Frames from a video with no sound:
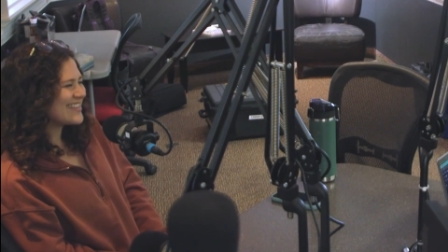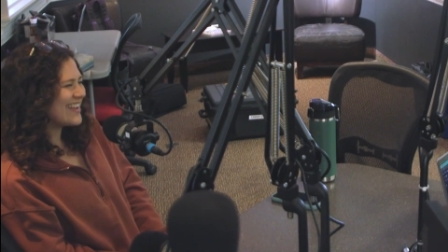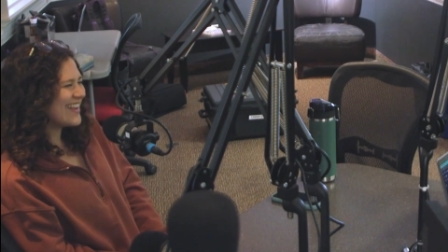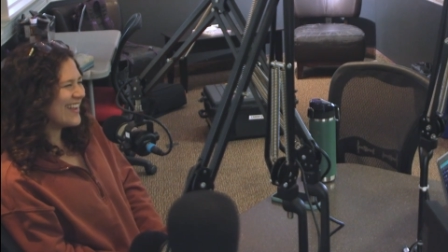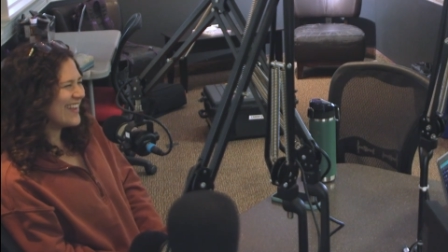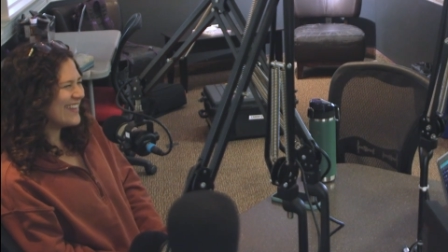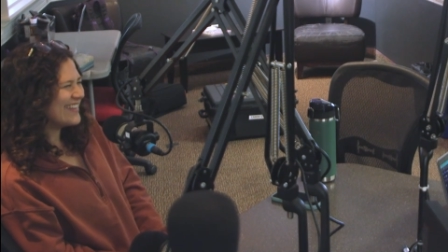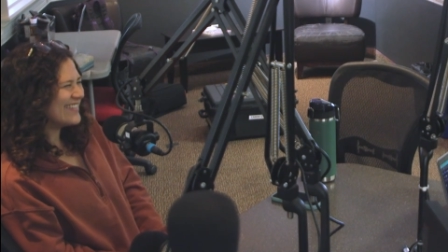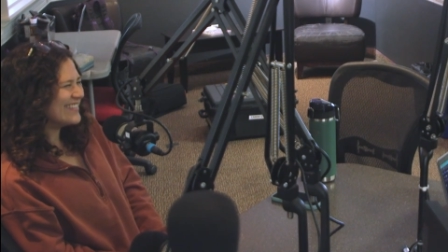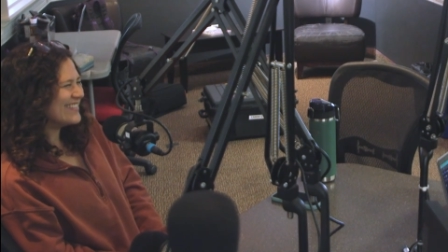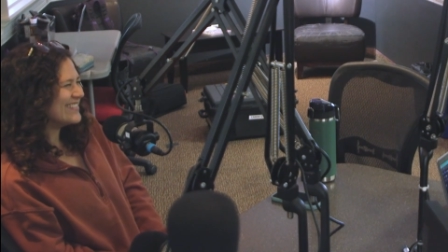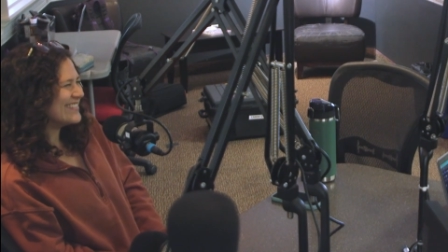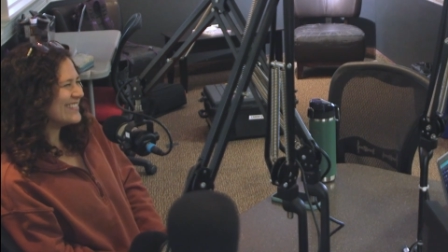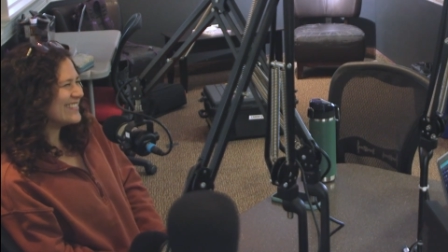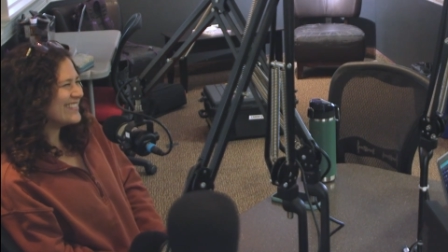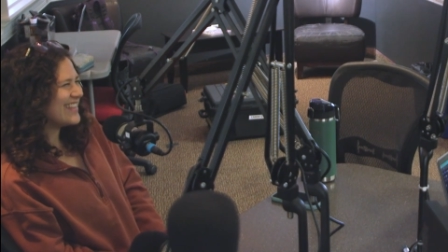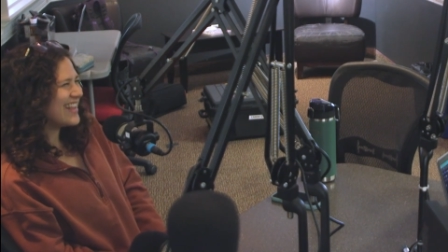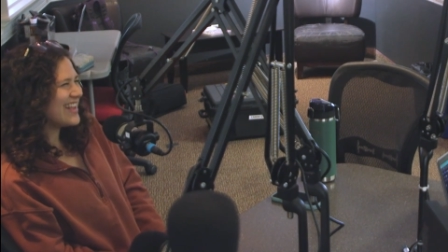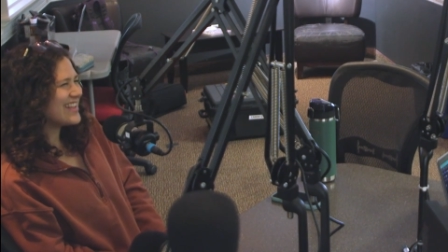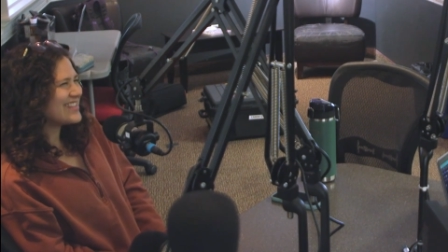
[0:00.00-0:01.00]
and
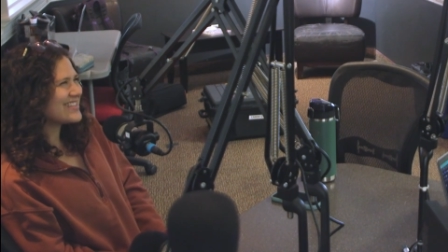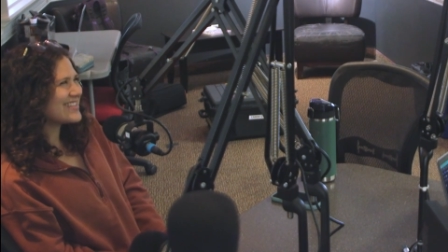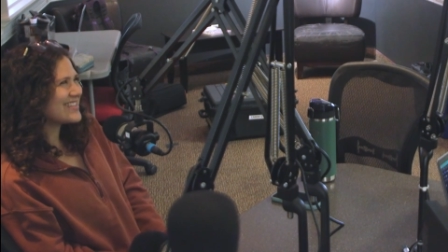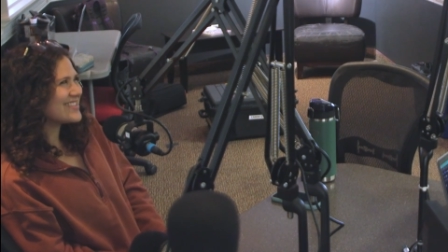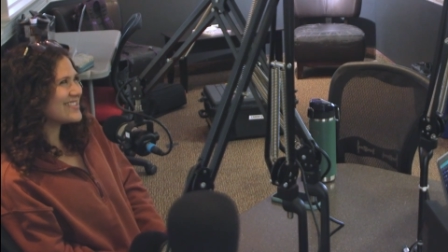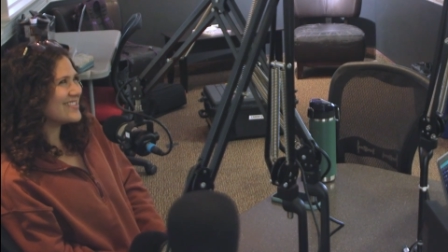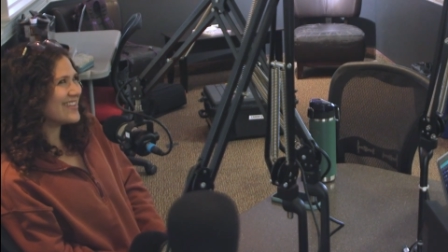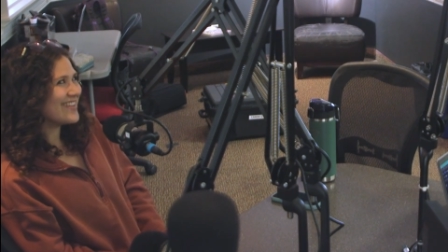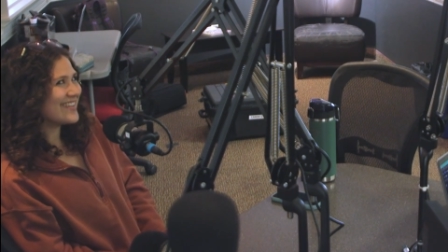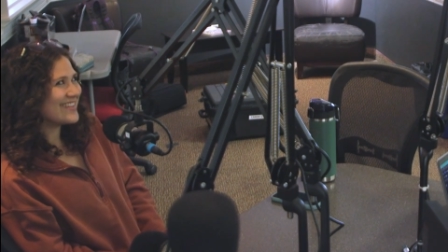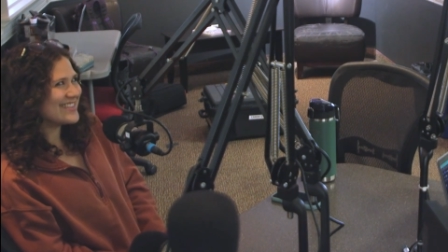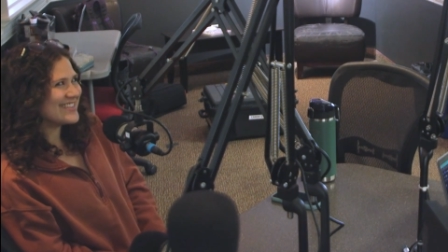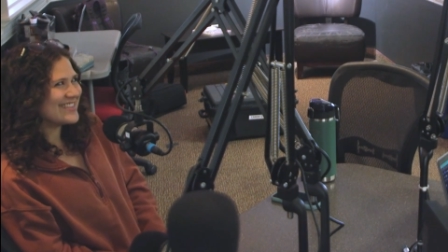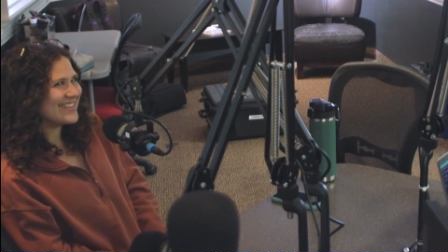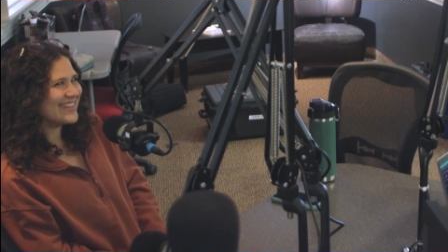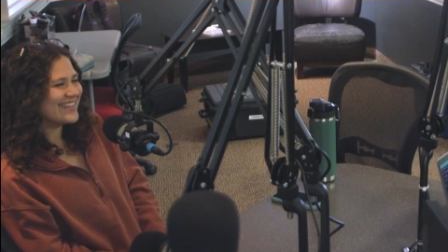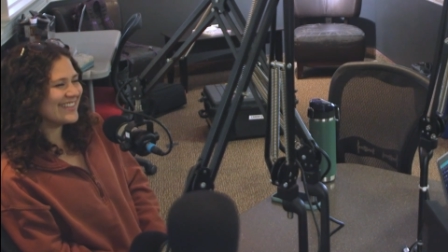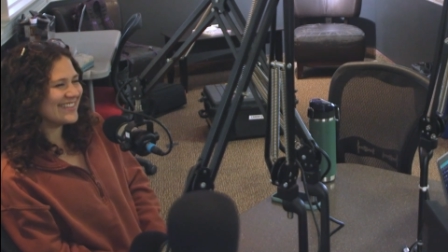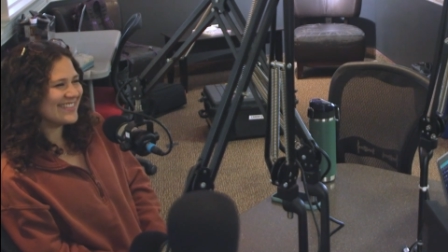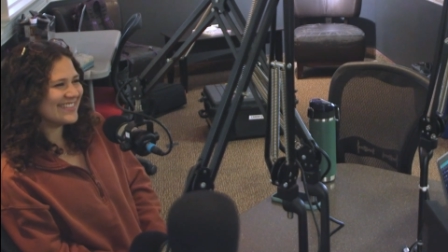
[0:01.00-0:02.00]
it's
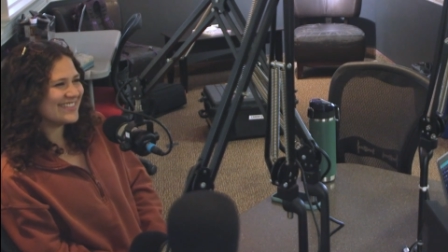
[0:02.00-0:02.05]
exhausting.